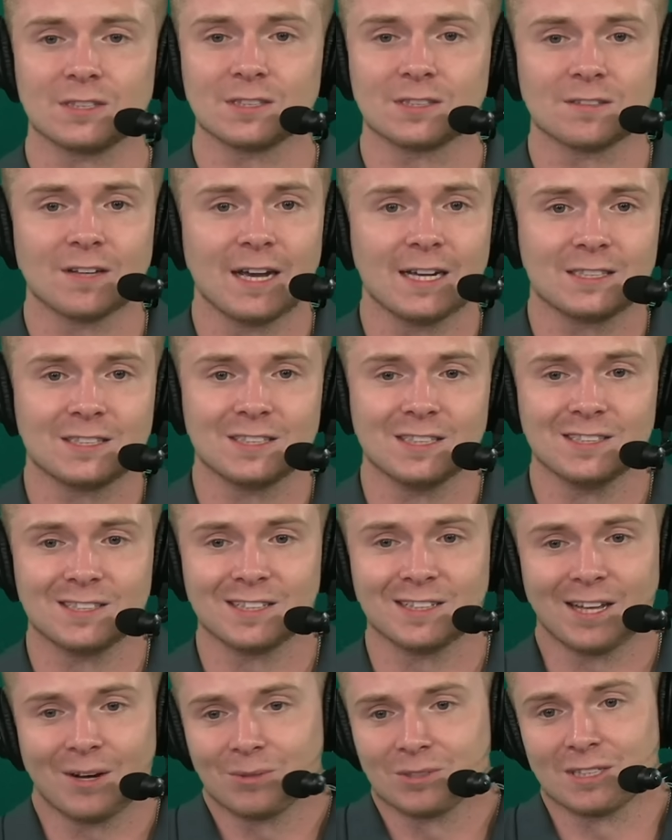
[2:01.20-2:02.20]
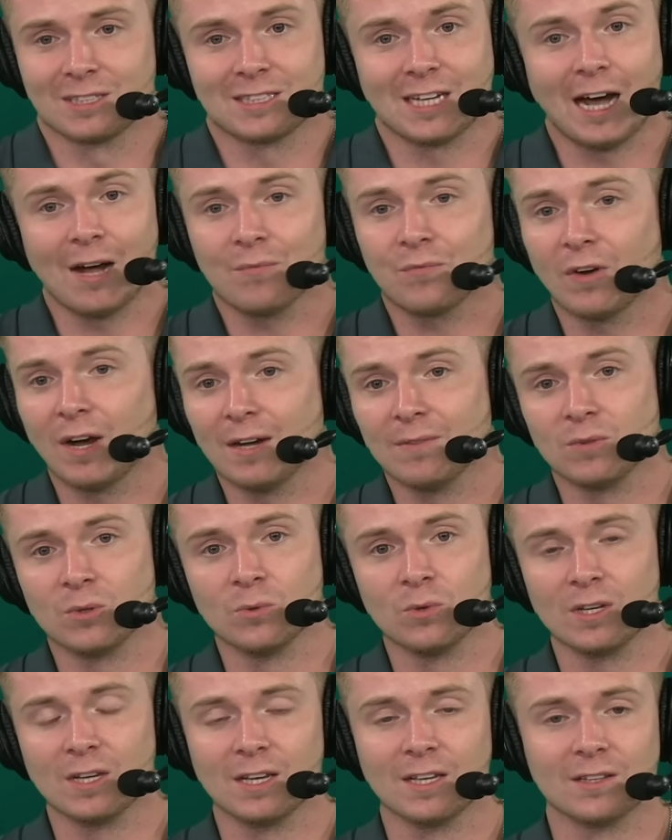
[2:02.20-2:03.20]
this last season. That was a top 5
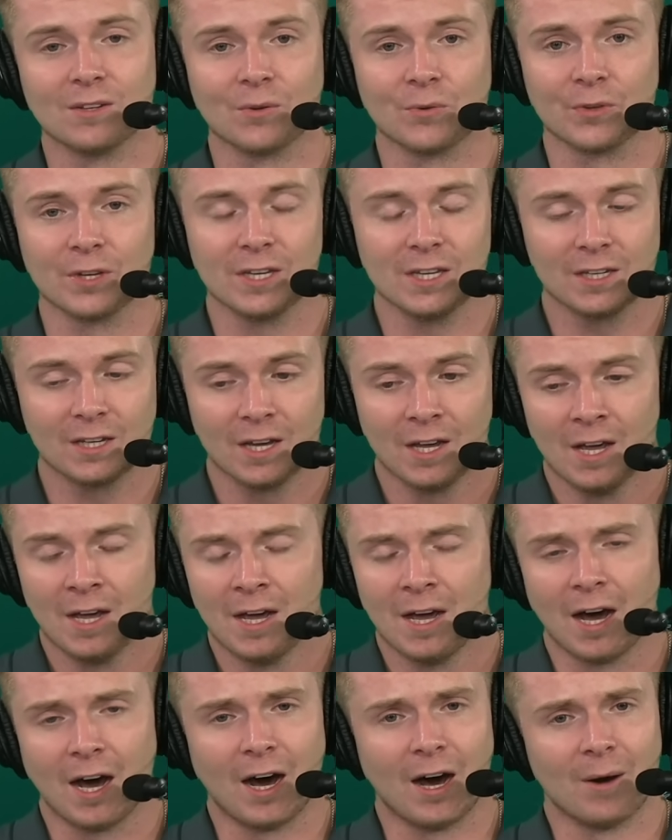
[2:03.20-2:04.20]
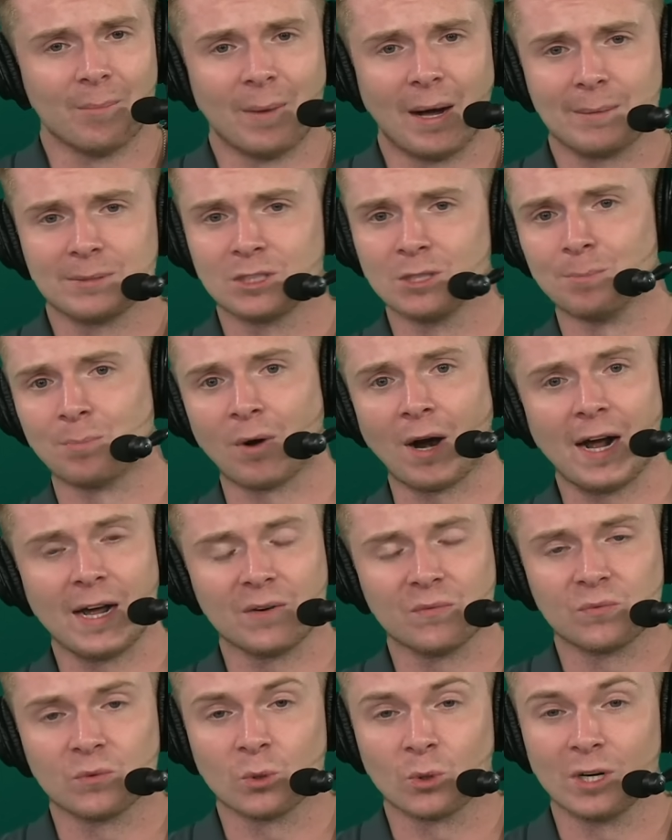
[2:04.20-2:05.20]
unit in the league. Obviously,
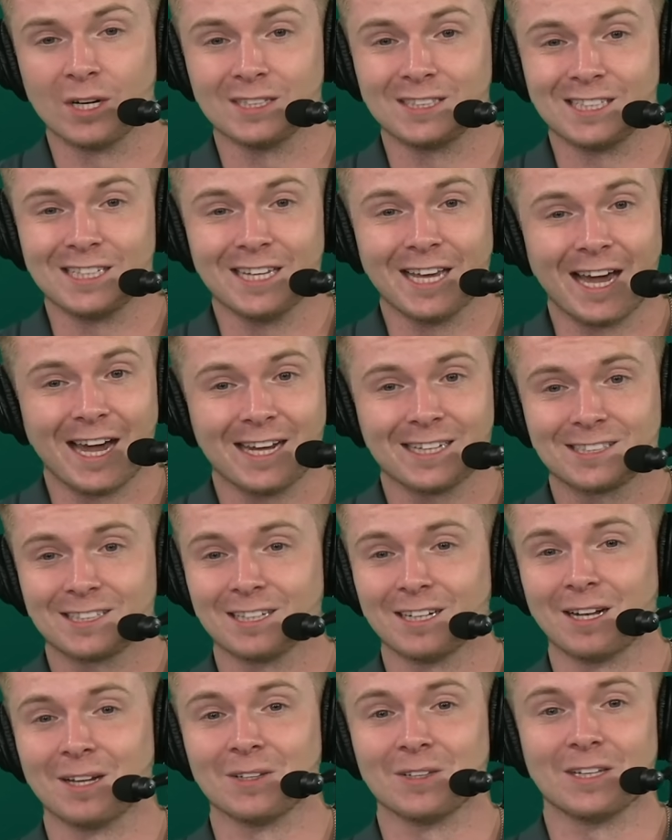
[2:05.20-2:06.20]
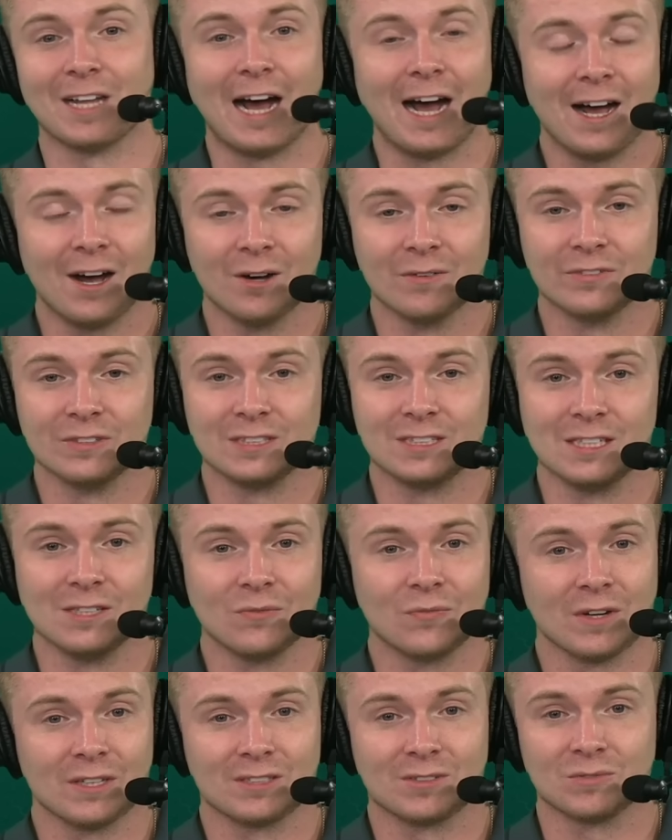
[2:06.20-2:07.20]
Brian Flores, he asked a lot of his
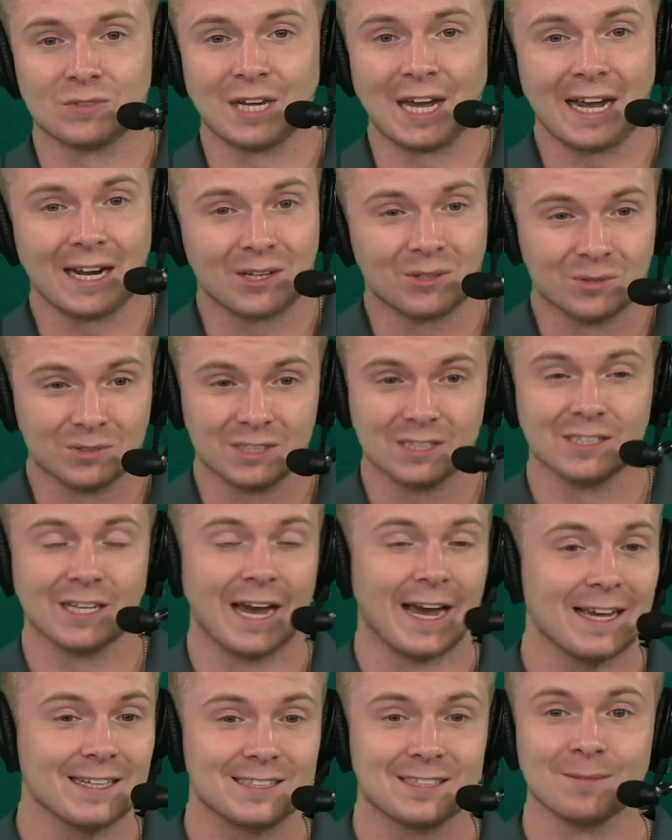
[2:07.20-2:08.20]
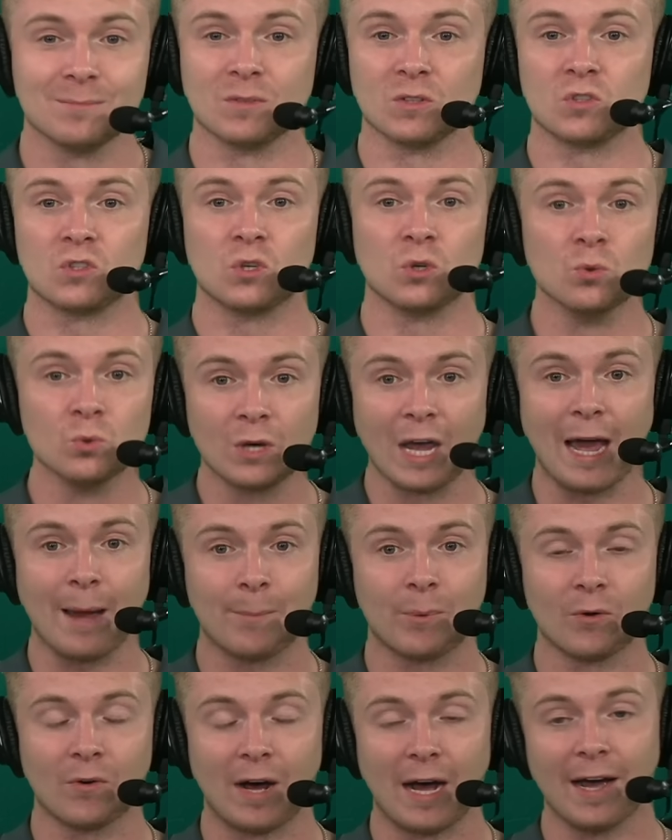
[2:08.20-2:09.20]
defensive tackles. He asked them to
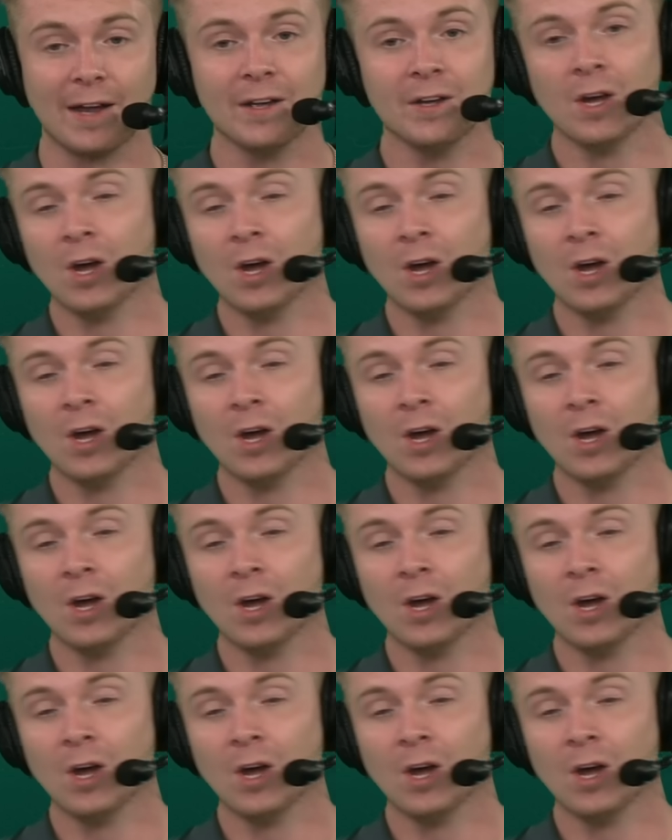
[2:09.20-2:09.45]
2-gap a lot,